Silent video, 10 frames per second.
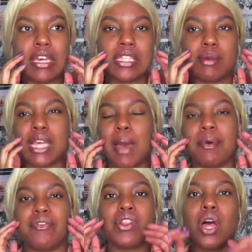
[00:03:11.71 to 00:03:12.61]
some type
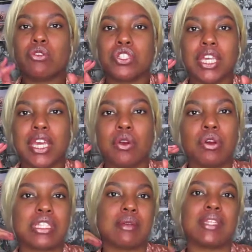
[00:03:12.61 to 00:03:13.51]
of lotion
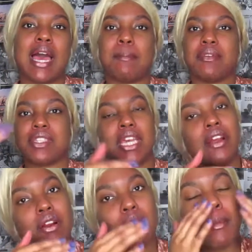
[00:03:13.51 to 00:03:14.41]
or some type of
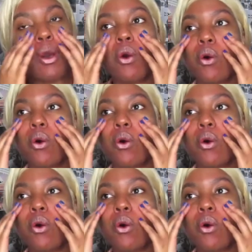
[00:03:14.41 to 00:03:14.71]
serum